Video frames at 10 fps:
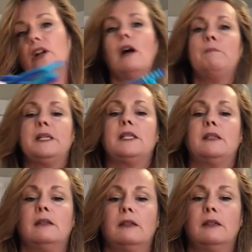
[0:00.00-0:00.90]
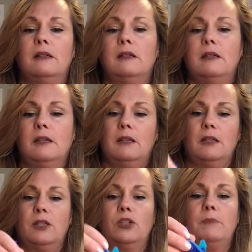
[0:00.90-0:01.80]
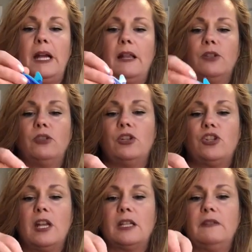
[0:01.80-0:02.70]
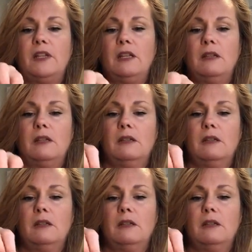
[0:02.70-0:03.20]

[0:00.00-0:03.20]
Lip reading: a compass. It's a good bilateral integration activity.